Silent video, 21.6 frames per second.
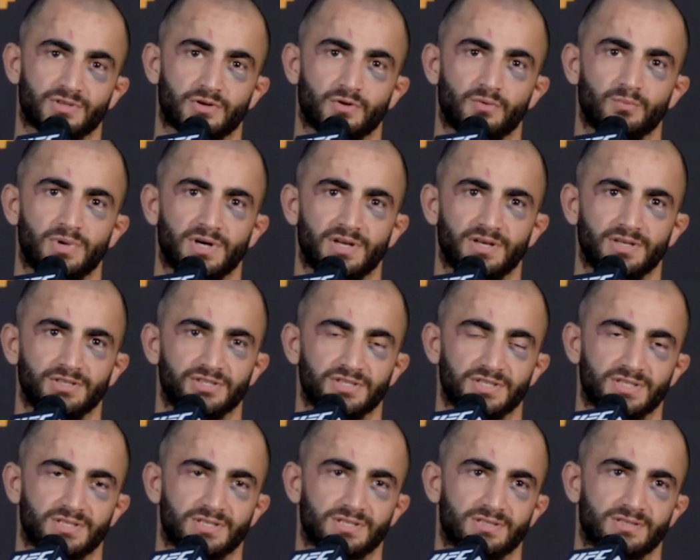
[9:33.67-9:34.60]
company
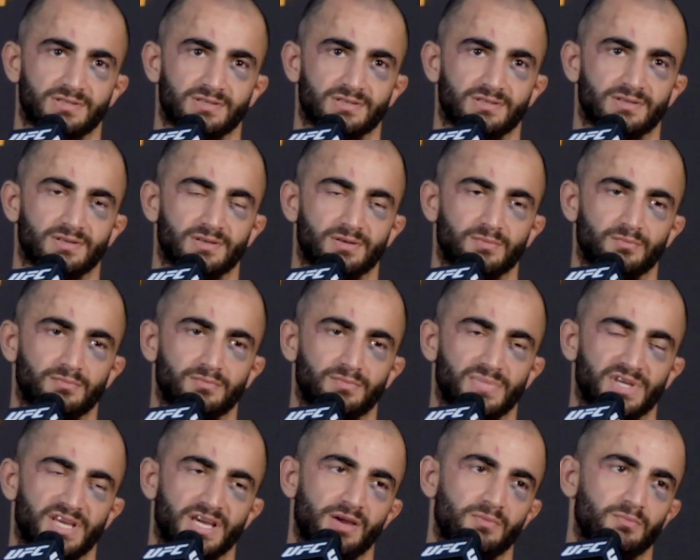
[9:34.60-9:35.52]
just
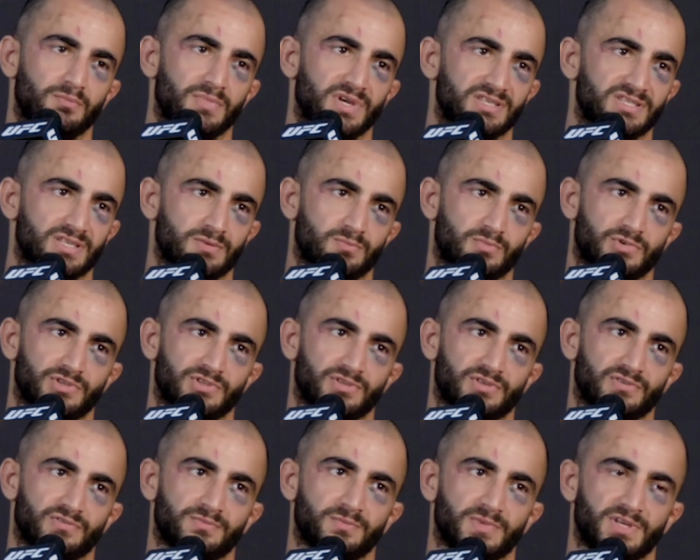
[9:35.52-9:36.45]
became a big
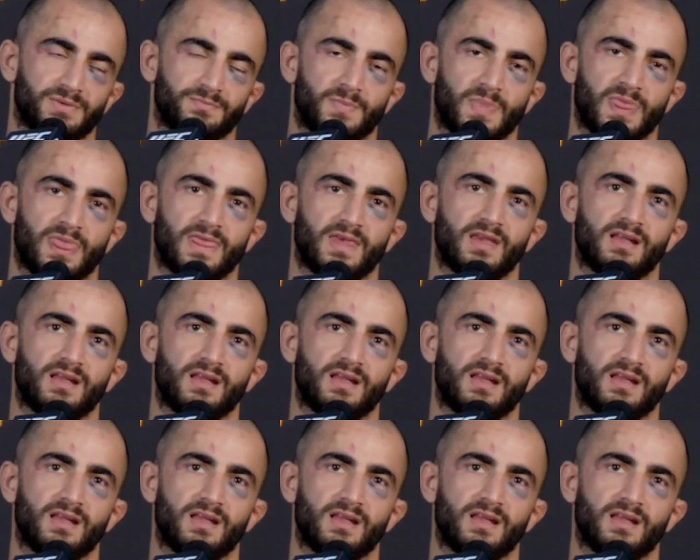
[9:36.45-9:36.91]
supporter of me.